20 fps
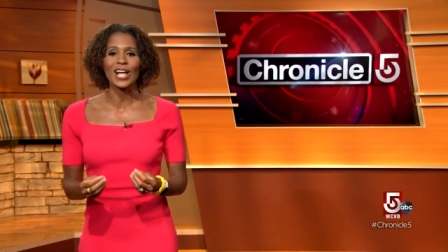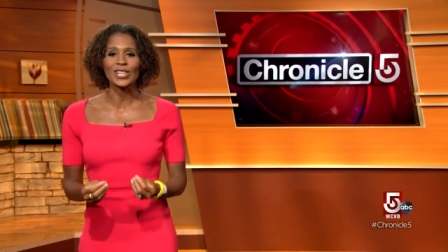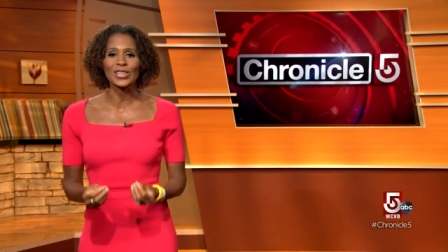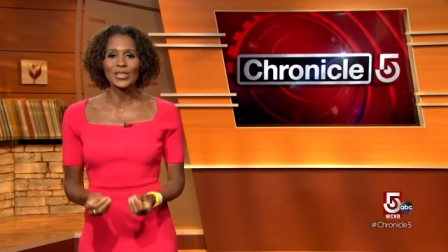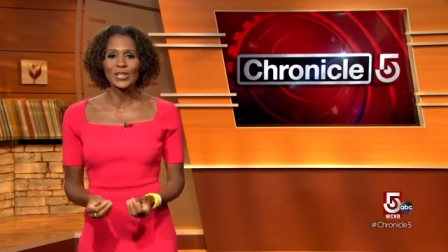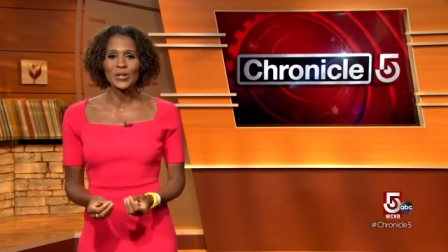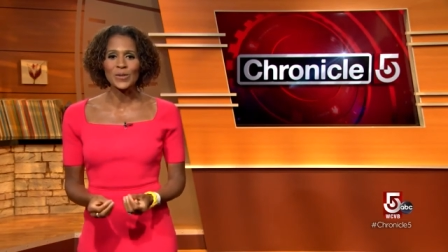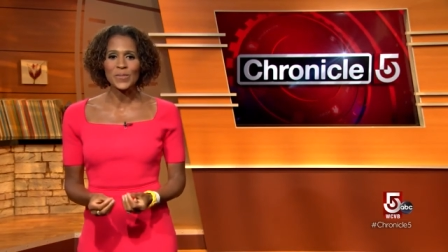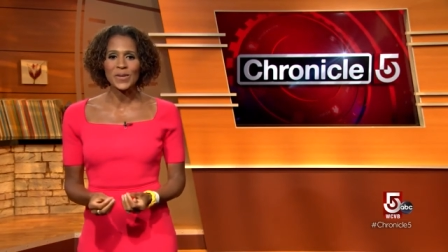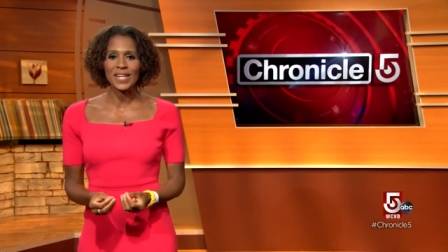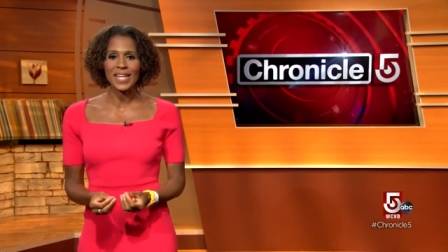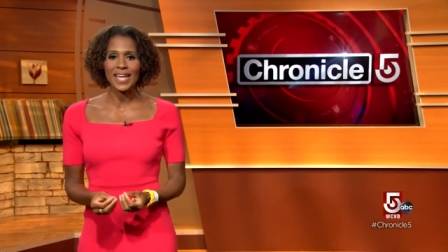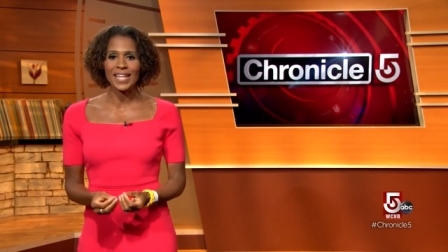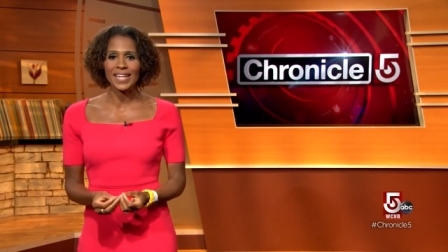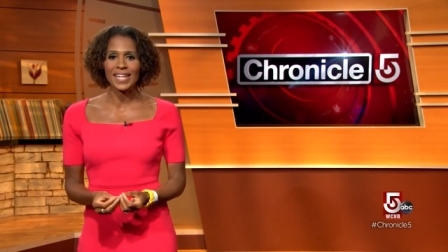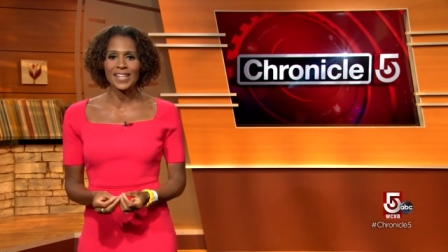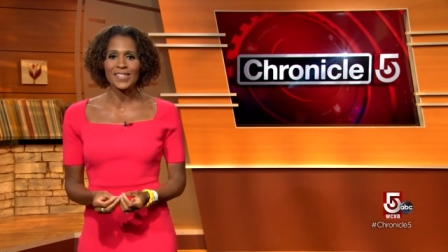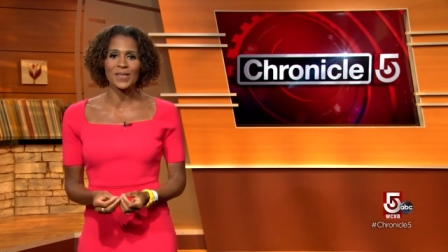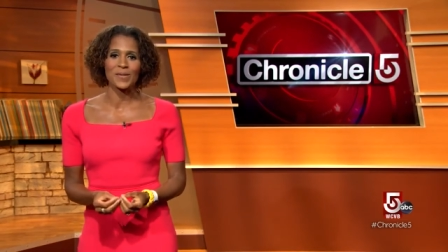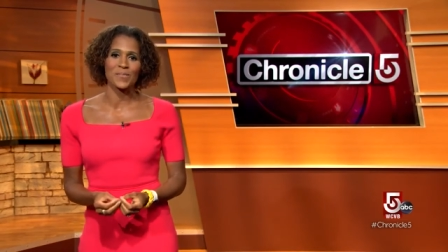
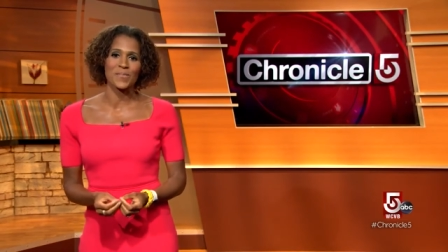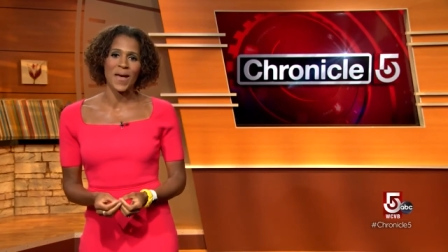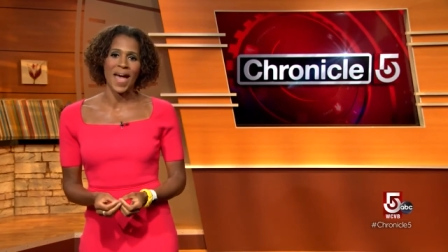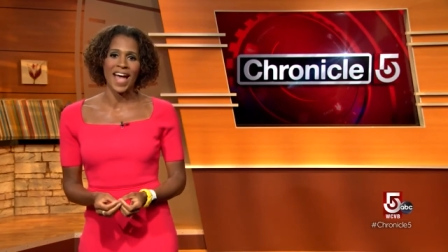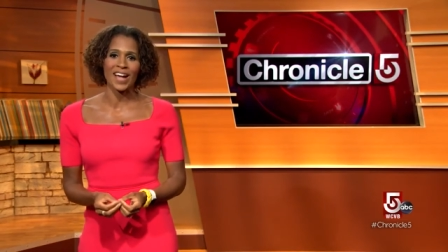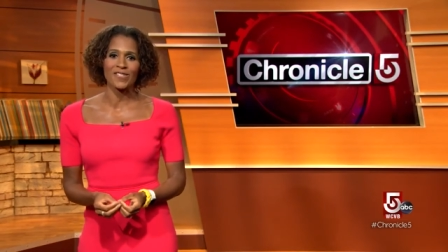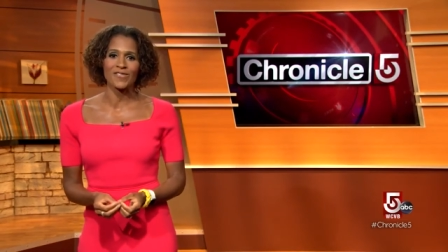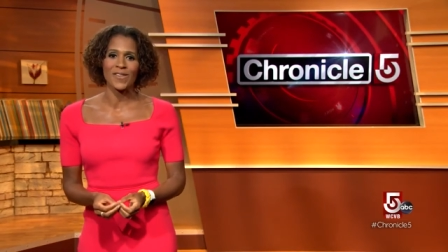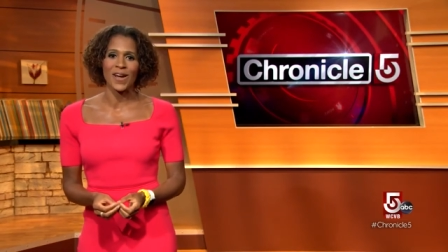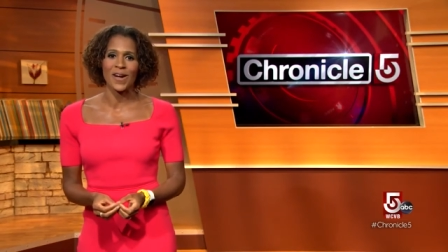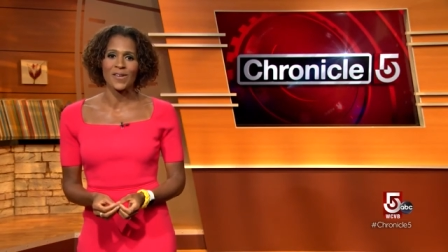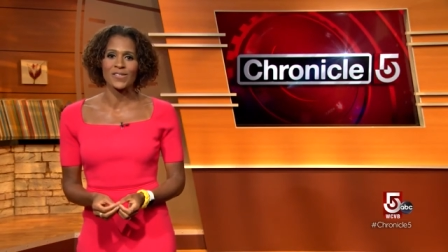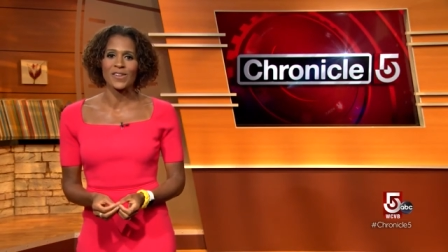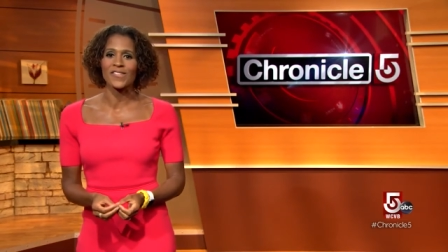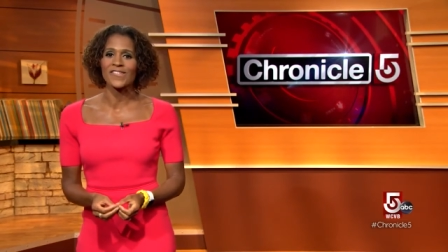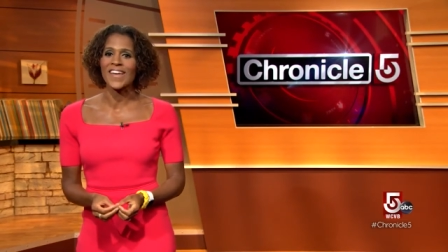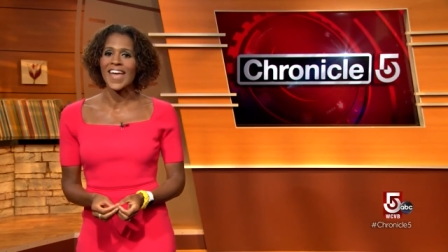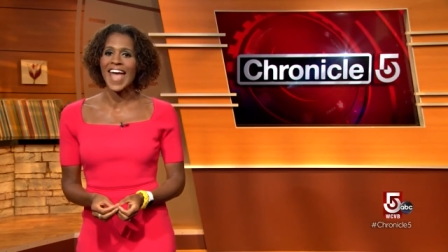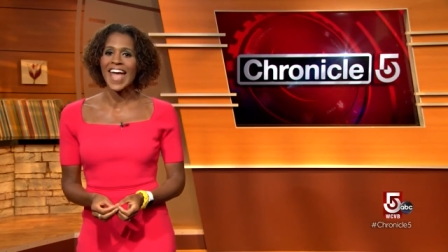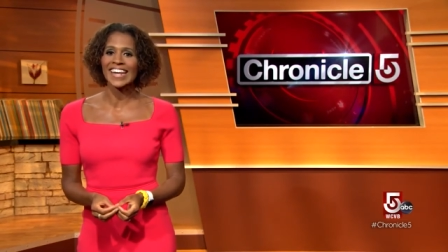illuminating the background
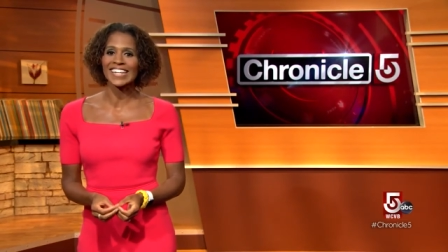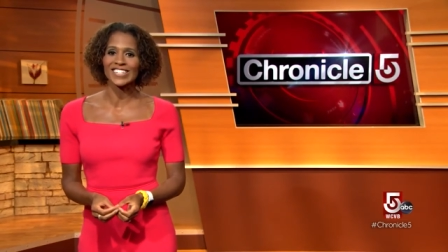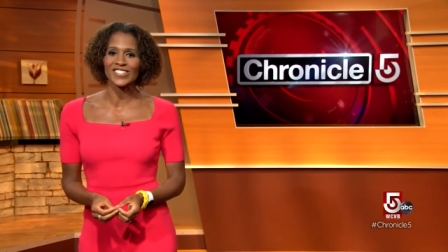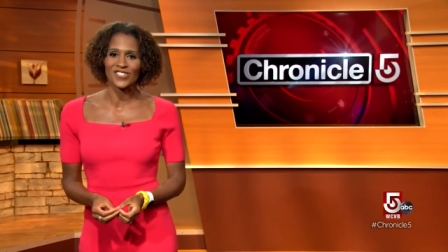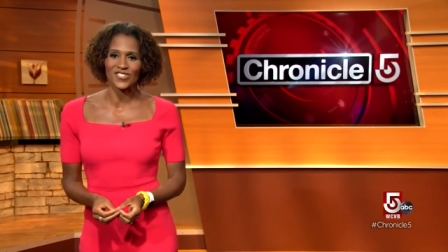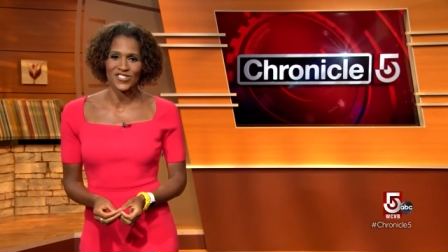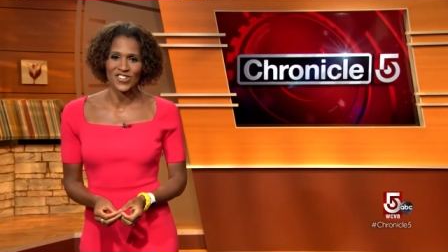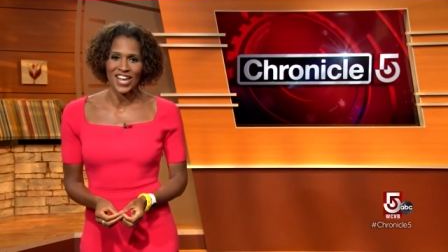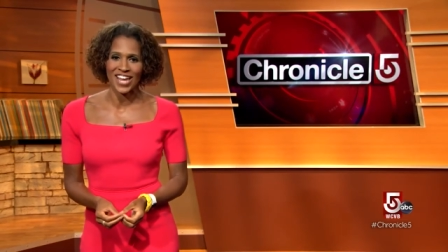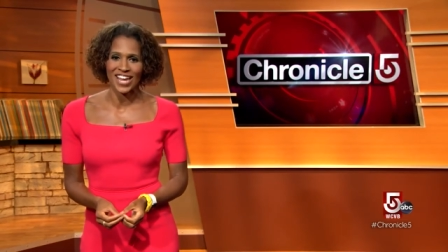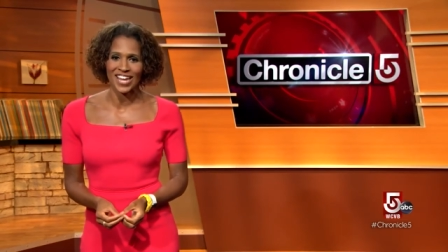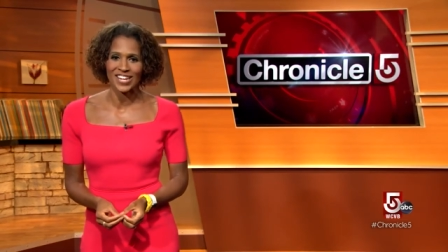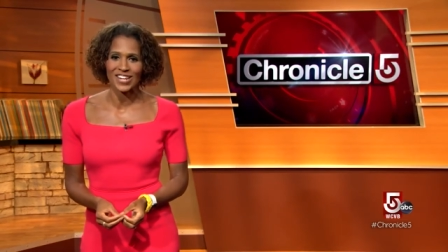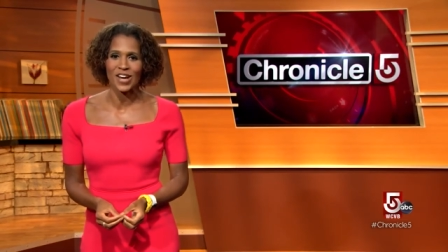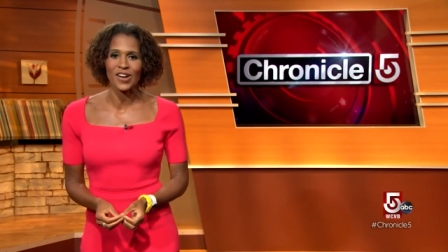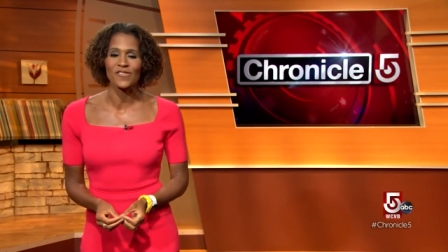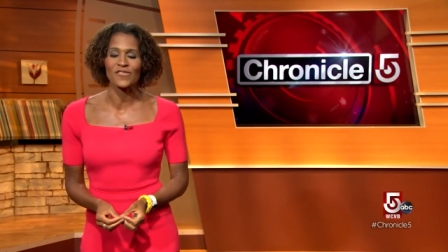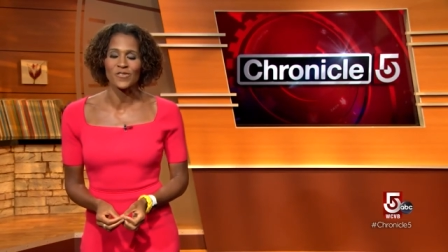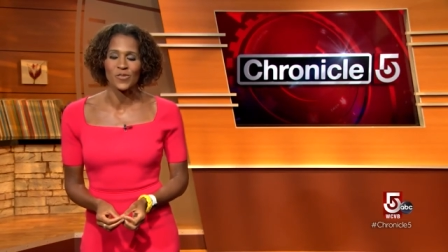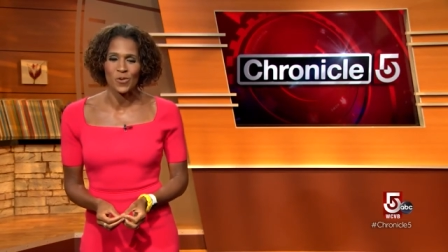of any shade
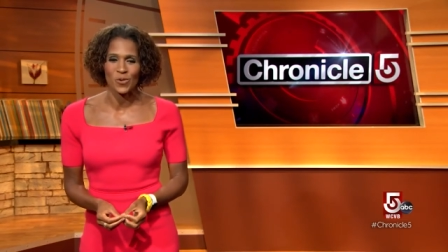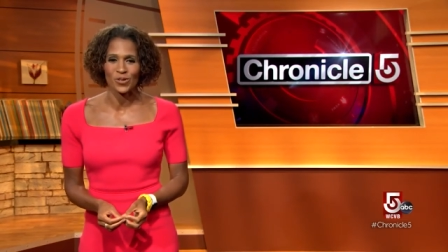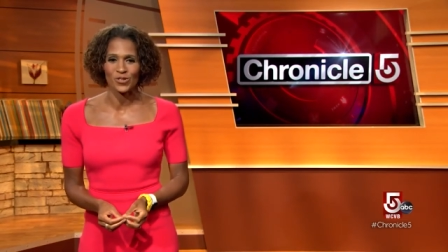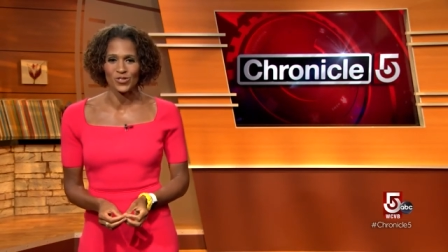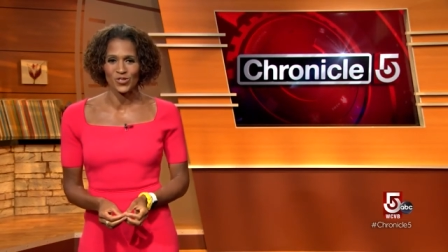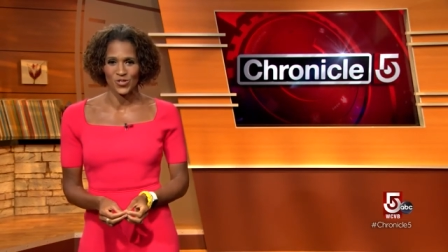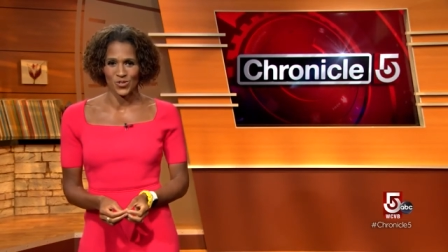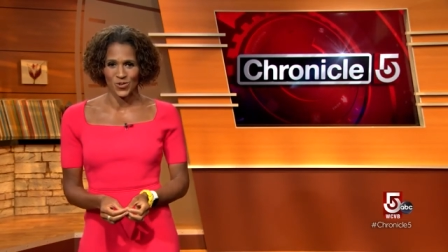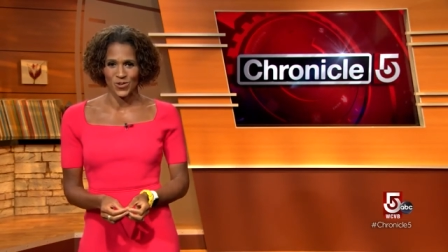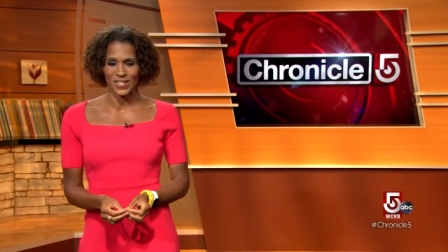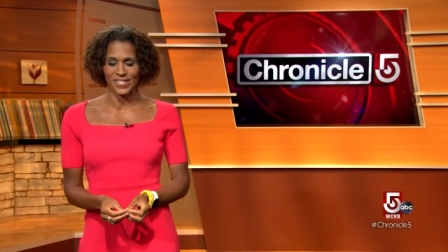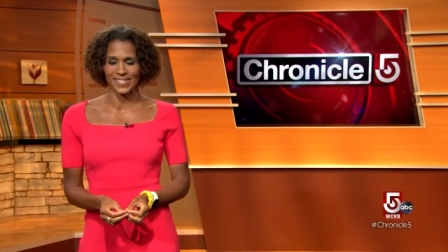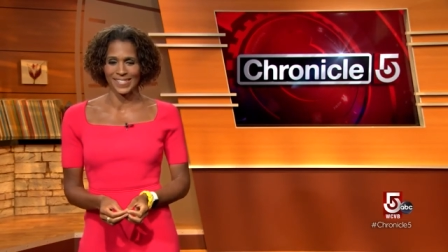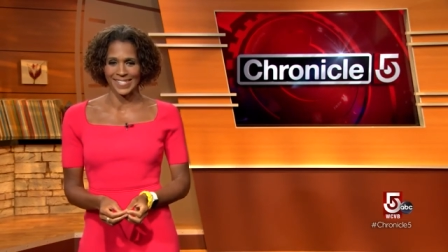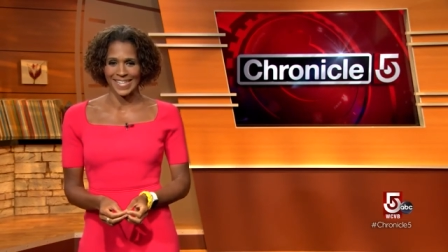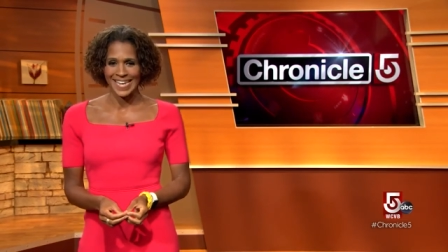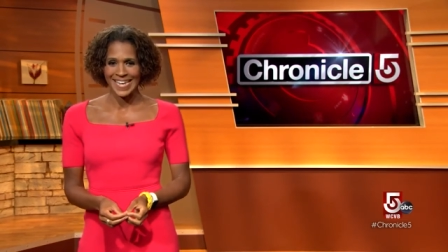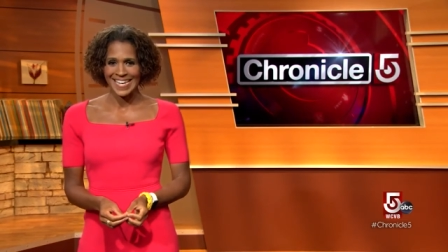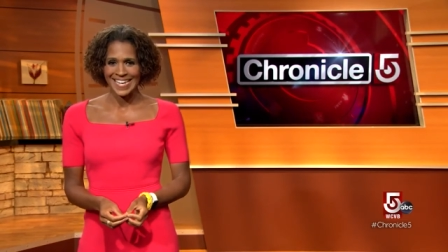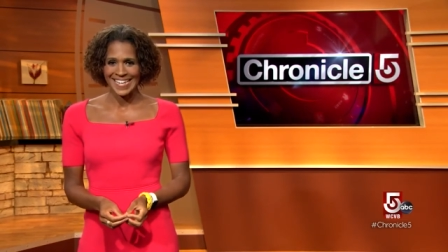of your
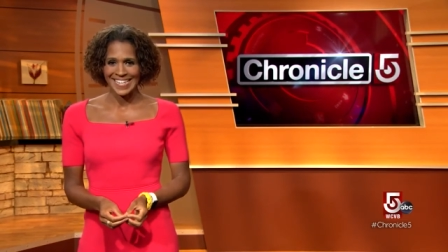choice.